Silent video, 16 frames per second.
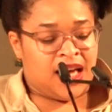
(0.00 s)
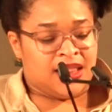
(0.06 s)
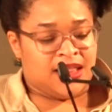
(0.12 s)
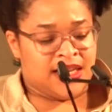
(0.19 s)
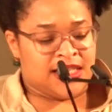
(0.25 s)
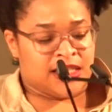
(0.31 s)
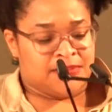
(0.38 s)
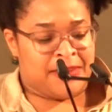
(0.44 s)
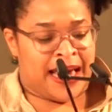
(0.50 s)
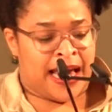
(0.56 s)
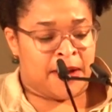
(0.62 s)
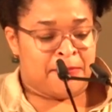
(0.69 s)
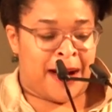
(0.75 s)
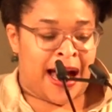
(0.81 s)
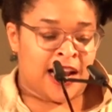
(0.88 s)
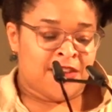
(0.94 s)
This
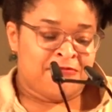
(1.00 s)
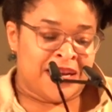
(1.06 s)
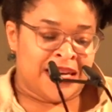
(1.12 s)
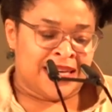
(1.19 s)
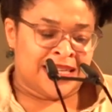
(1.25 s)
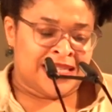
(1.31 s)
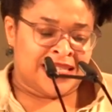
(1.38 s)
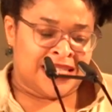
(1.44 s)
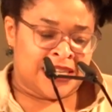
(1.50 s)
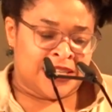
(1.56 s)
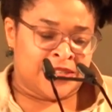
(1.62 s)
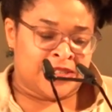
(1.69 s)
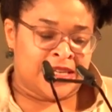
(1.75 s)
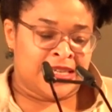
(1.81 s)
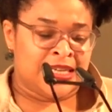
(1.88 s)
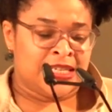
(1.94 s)
man might have been
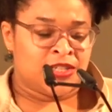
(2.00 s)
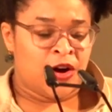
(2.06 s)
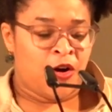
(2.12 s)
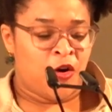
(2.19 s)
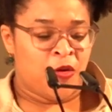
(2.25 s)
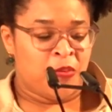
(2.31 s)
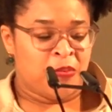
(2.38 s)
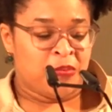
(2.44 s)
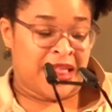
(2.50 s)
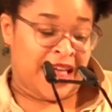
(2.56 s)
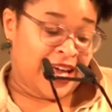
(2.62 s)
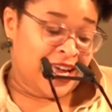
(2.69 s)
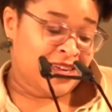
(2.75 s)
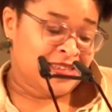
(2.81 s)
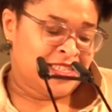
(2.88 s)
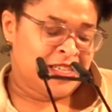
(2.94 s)
considered in his
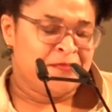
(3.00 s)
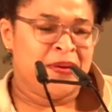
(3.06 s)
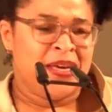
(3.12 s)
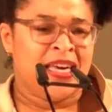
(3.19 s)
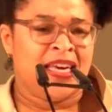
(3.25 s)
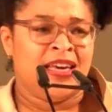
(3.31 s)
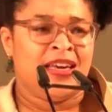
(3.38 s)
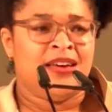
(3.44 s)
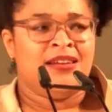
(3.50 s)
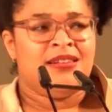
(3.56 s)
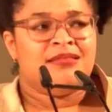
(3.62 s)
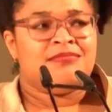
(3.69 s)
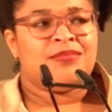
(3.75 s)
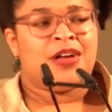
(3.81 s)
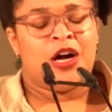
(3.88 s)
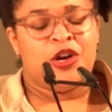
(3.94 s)
homeland to be
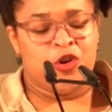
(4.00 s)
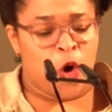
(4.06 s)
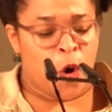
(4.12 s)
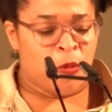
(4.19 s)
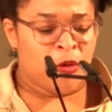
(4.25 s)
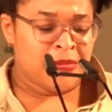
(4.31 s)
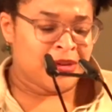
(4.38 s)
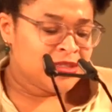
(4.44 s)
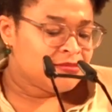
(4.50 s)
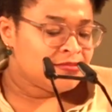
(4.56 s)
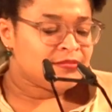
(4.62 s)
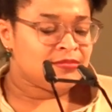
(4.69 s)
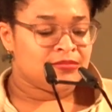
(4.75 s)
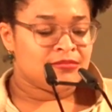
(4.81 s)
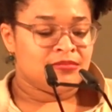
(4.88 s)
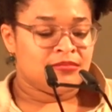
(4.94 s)
a nobleman
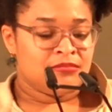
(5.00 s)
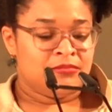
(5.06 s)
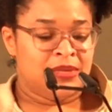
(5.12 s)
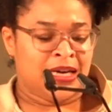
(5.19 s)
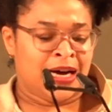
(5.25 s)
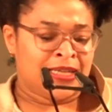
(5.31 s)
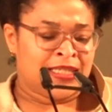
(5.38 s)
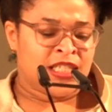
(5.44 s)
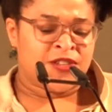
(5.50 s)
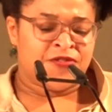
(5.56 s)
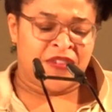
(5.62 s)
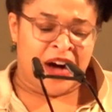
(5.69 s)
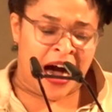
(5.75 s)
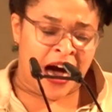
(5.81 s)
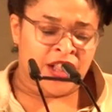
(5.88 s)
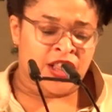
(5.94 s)
because his
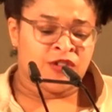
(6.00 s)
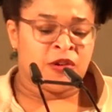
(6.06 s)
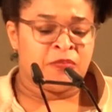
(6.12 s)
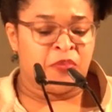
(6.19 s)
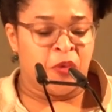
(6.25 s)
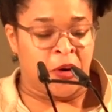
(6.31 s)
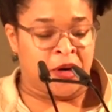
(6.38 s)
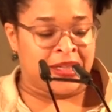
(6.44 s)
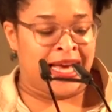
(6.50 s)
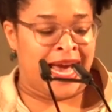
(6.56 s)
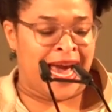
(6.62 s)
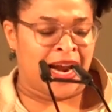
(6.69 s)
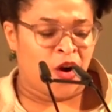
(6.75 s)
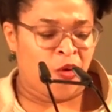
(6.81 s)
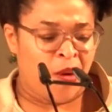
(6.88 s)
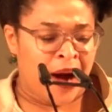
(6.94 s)
father reportedly
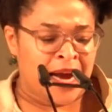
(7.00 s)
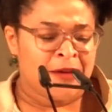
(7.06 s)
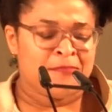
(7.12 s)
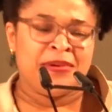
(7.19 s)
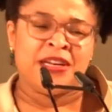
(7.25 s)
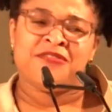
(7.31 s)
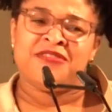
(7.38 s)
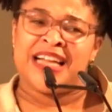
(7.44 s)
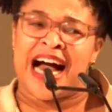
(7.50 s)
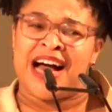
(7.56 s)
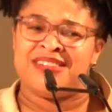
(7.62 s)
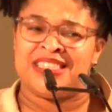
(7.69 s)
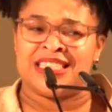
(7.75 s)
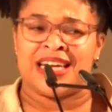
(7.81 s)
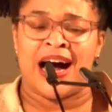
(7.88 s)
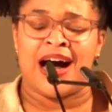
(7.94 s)
had quite a bit of
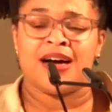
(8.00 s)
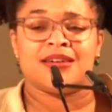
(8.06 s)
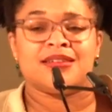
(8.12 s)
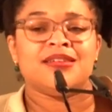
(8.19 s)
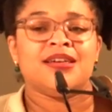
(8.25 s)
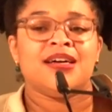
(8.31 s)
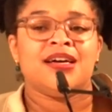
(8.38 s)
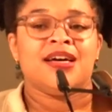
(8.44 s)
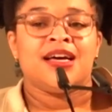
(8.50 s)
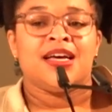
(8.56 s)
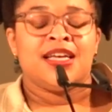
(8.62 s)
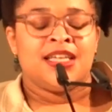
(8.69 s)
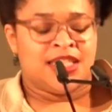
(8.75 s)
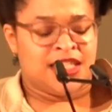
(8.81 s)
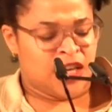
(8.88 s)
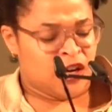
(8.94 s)
livestock,
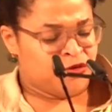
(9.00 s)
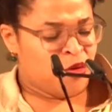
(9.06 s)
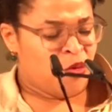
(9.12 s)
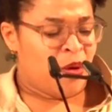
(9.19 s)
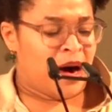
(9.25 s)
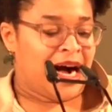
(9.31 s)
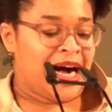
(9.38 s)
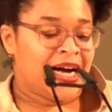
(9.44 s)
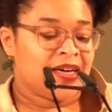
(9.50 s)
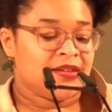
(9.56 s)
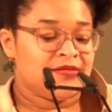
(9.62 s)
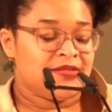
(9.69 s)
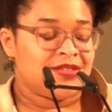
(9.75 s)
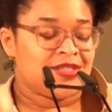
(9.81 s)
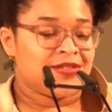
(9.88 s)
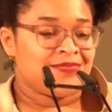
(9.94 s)
several
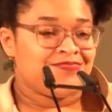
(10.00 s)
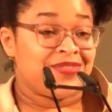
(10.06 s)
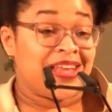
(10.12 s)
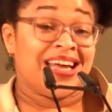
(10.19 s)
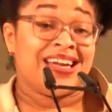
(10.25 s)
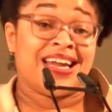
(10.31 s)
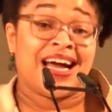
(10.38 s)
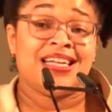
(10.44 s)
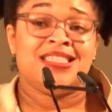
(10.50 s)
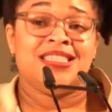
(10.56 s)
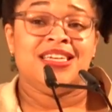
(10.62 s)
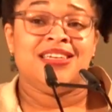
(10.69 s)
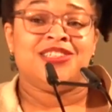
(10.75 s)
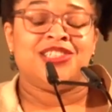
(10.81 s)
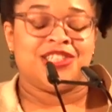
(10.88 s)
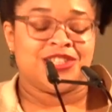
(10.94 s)
wives, and
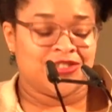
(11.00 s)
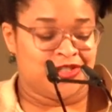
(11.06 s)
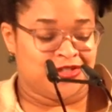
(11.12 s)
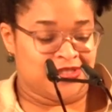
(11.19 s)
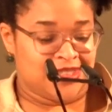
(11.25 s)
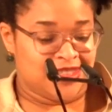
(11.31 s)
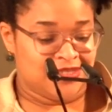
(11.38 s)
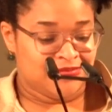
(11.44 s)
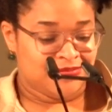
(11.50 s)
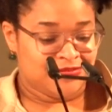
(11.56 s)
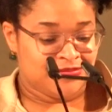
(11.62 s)
19 children.